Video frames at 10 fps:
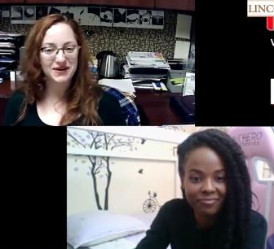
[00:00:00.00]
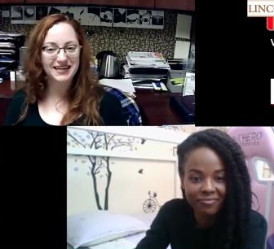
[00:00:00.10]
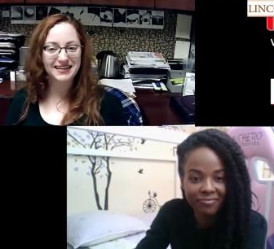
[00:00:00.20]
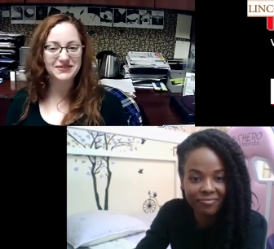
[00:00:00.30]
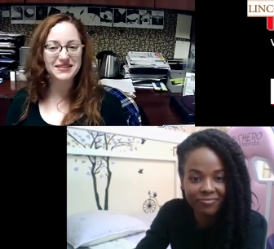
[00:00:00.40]

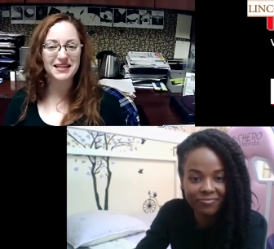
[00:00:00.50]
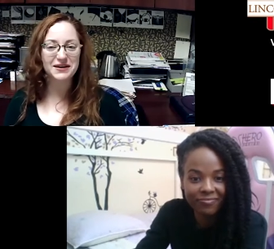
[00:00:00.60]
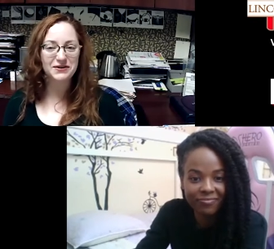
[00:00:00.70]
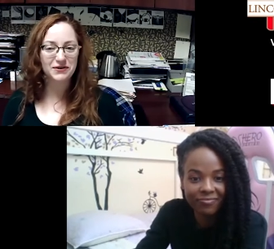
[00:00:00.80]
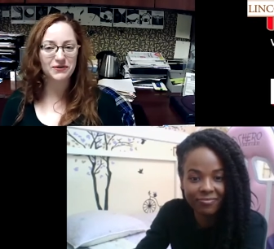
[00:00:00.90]
Speaker 1: When you said
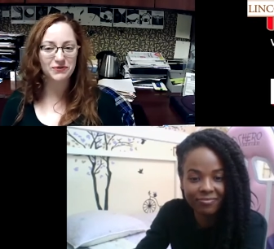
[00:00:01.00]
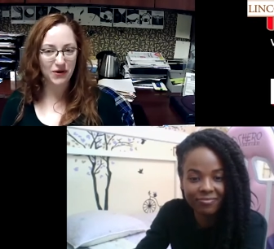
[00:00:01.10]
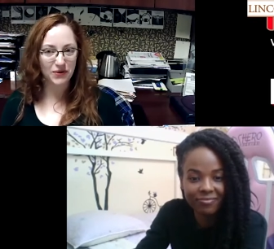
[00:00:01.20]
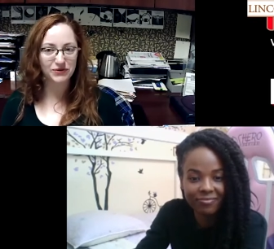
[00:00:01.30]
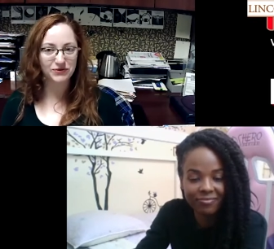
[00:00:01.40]
that you know you'll
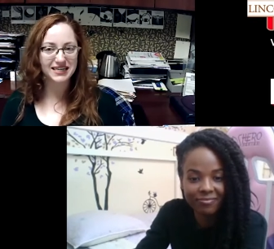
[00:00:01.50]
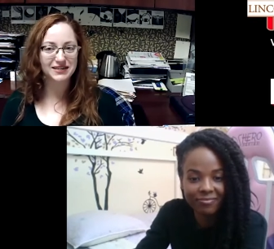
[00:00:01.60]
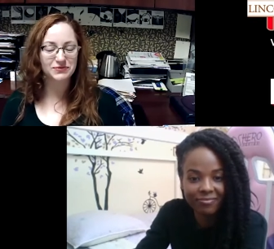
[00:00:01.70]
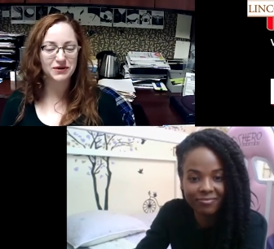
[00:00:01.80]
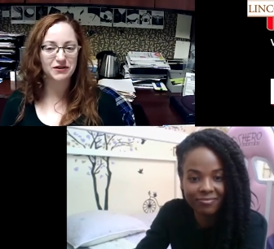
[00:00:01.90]
go and you'll
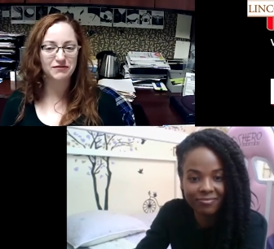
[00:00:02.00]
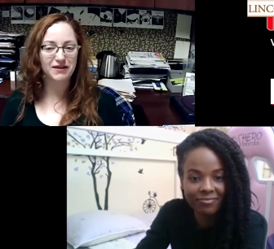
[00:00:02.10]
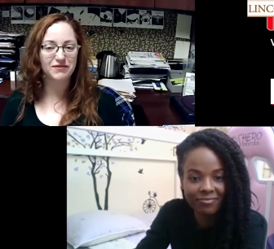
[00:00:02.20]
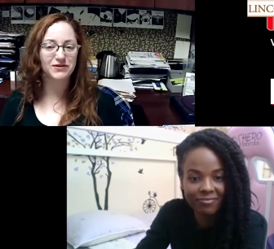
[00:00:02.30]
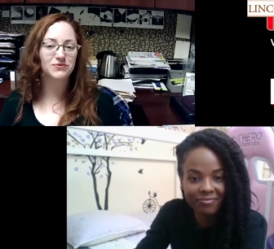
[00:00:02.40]
see it, it's one of your
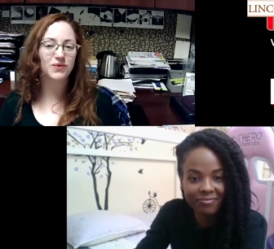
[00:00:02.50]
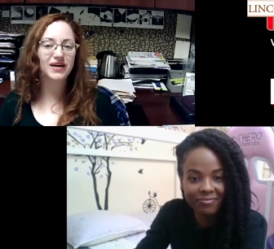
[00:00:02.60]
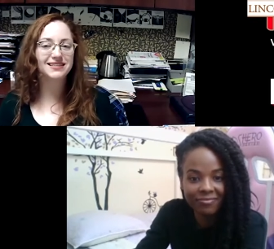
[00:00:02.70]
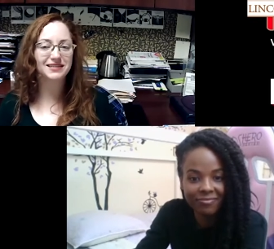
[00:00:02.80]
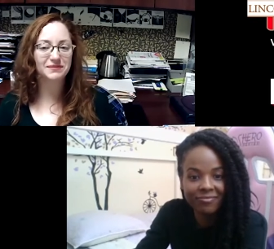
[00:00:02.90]
favorites.
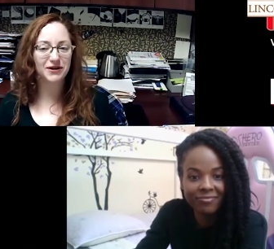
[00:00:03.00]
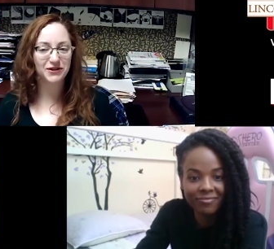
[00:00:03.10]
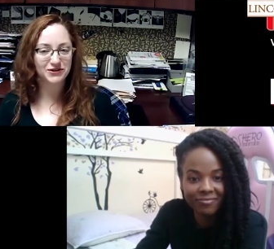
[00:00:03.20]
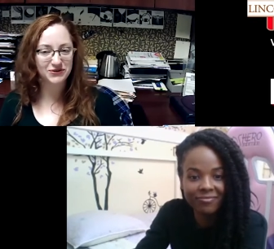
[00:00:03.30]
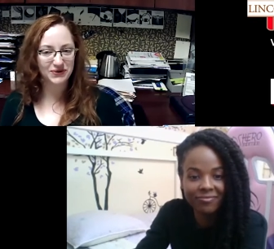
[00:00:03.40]
What is it
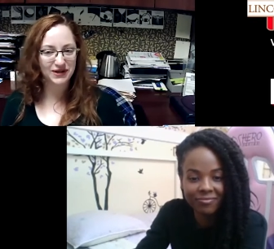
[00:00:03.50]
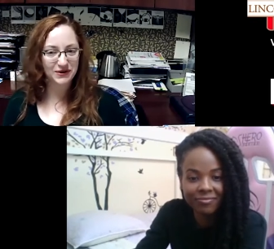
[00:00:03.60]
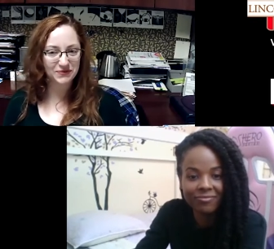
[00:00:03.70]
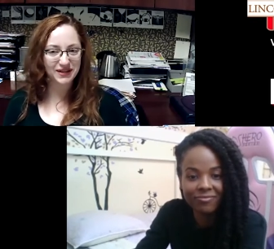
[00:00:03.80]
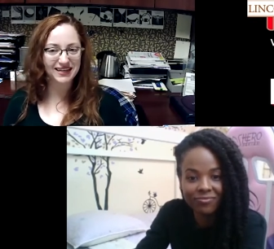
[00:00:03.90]
about that story
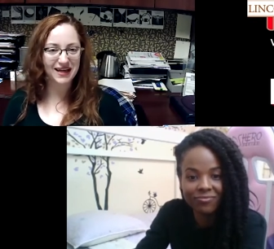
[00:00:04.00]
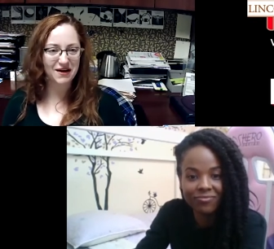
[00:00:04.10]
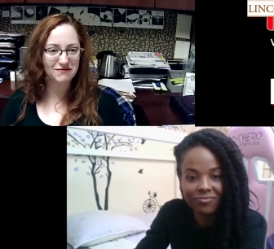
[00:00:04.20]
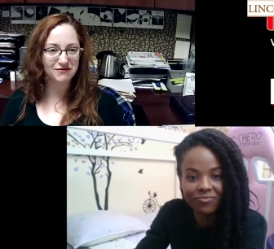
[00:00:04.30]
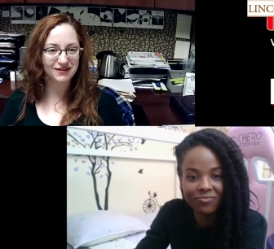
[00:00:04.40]
that you really
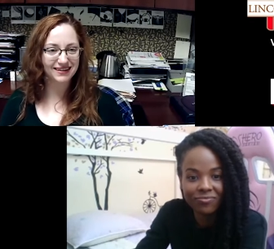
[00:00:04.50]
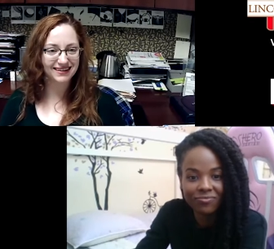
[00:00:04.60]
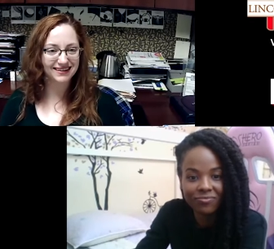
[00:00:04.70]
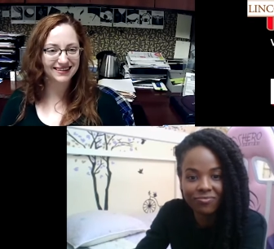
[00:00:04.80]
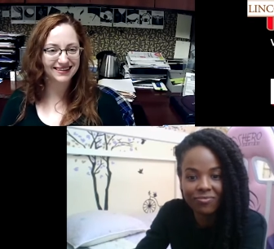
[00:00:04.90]
love?
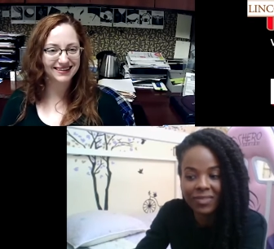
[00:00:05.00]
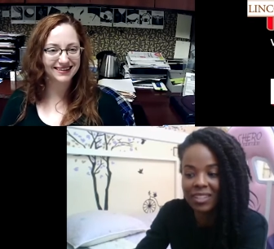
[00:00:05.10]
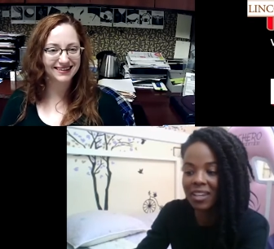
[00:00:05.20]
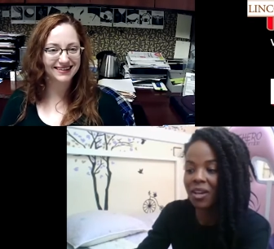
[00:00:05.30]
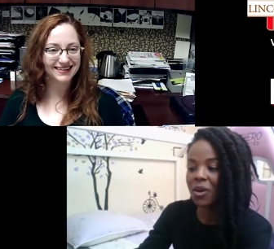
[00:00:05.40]

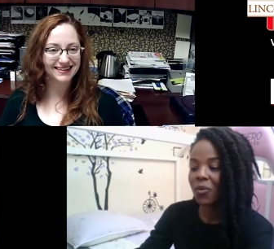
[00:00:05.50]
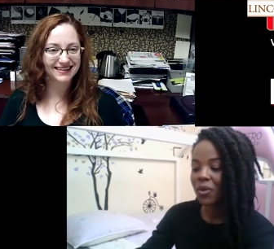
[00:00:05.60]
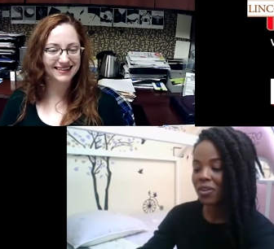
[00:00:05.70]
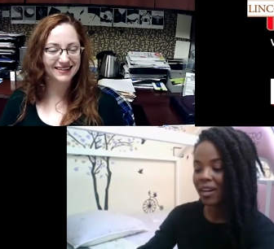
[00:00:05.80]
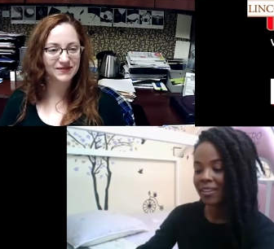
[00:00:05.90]

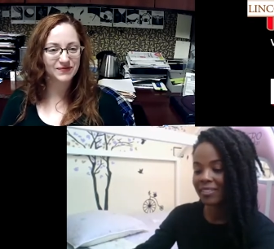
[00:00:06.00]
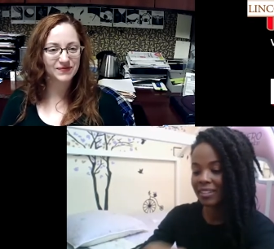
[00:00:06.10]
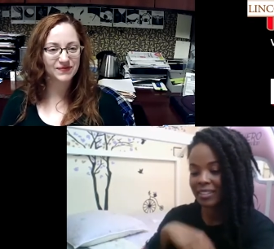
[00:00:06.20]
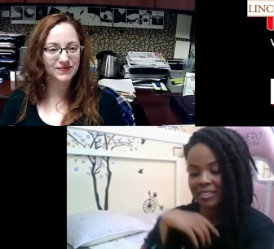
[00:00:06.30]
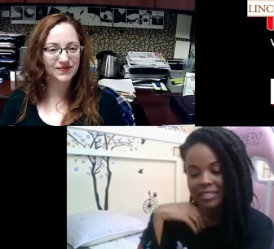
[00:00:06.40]
Speaker 2: Well, I
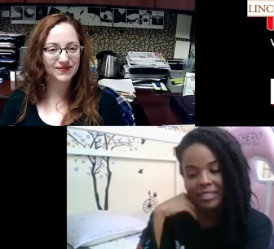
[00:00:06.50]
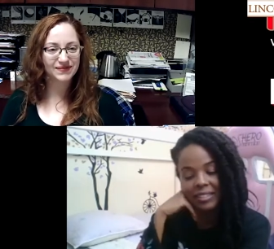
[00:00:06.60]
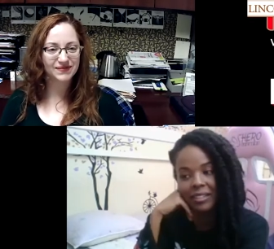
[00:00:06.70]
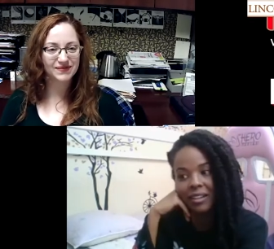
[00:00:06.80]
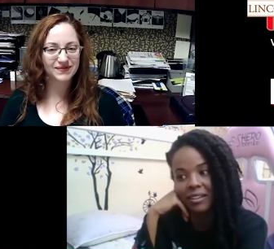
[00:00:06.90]
think it's
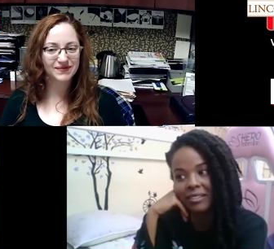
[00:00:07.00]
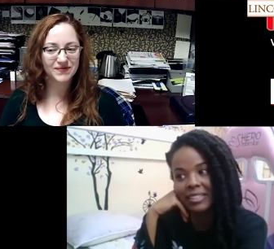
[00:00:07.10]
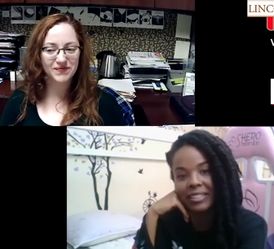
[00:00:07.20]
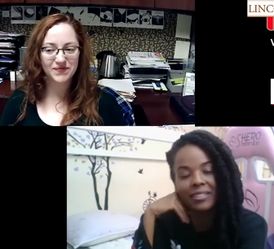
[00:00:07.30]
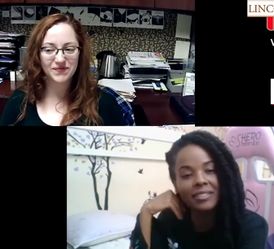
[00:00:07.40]
like
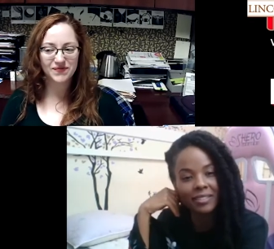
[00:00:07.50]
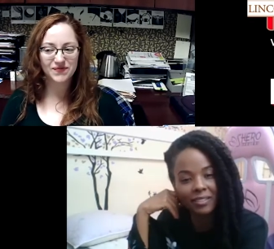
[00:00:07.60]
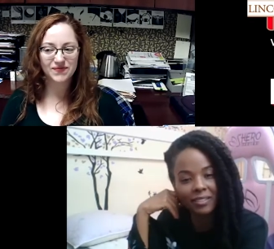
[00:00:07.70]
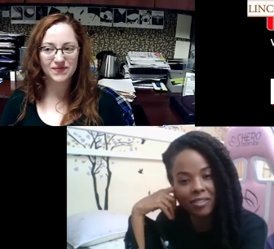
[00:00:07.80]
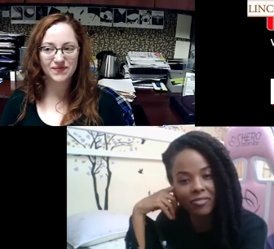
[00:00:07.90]
the insta
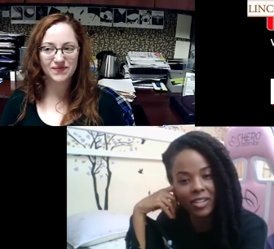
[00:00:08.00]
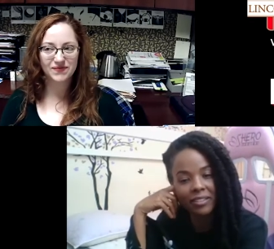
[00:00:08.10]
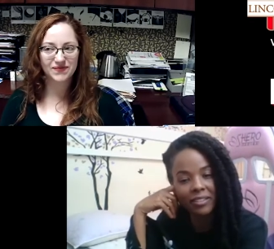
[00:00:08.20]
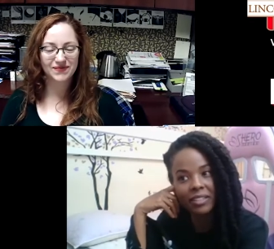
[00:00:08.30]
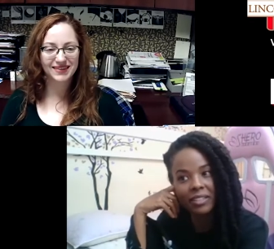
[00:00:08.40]
love. I
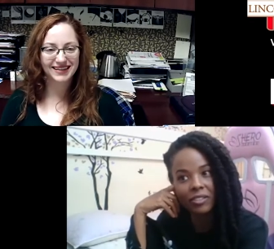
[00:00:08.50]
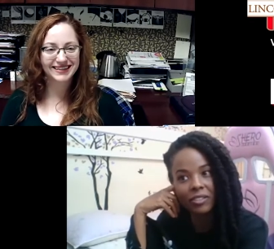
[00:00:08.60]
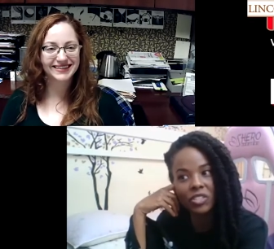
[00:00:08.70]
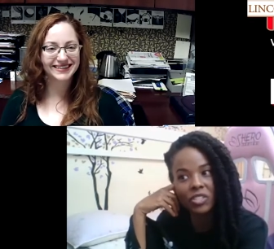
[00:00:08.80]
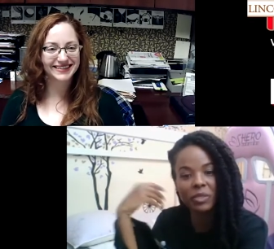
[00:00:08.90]
think
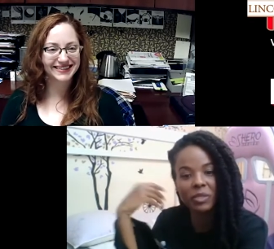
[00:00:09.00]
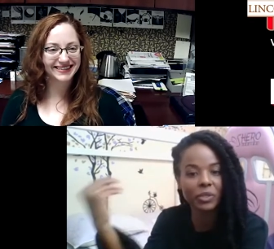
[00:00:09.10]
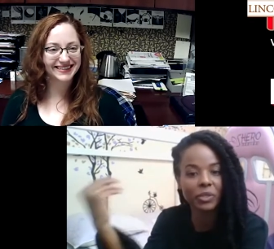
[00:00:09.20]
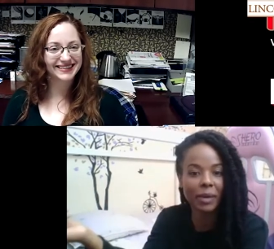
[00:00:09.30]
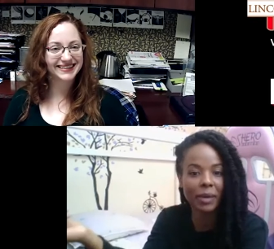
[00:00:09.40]
there's something
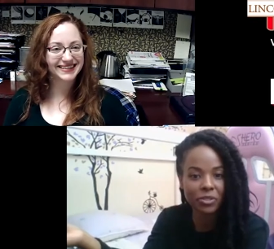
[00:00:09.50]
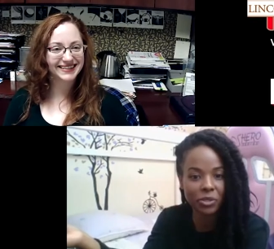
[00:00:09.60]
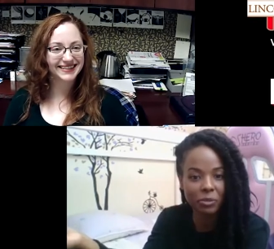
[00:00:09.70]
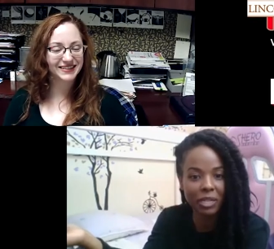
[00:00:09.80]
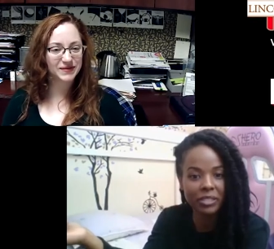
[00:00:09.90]
really
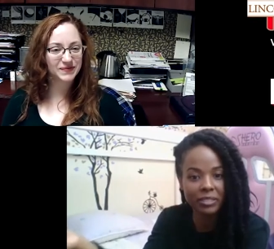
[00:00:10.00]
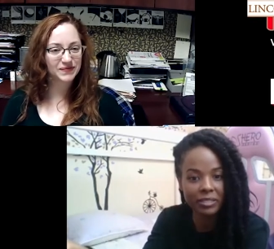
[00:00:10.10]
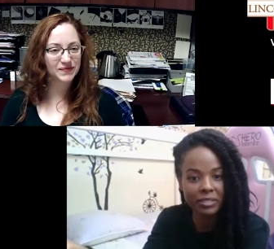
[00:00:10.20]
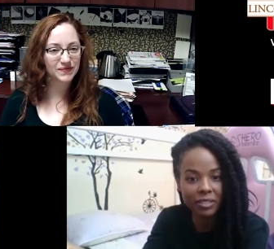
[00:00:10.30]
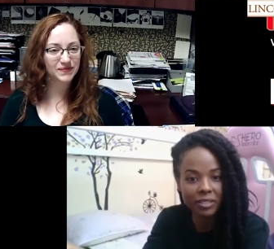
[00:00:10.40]
magical about
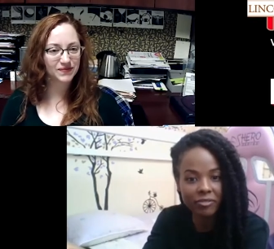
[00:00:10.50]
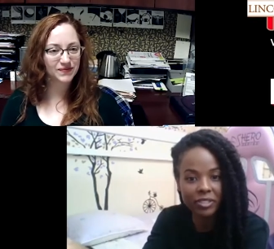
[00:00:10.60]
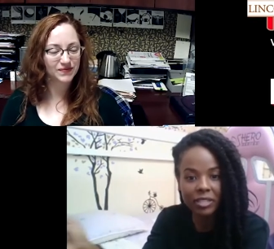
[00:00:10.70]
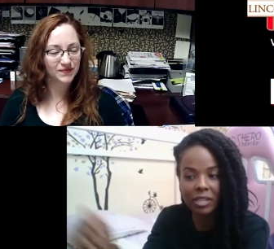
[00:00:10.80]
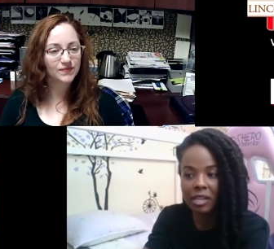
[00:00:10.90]
insta love
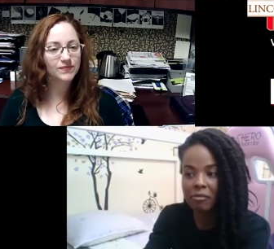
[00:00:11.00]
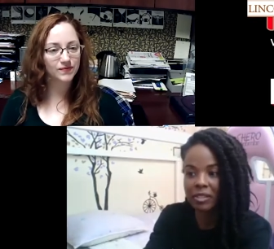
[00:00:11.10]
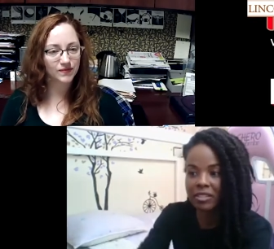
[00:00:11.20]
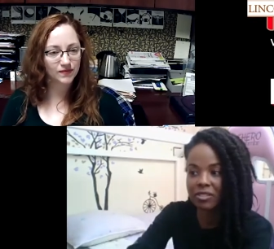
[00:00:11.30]
because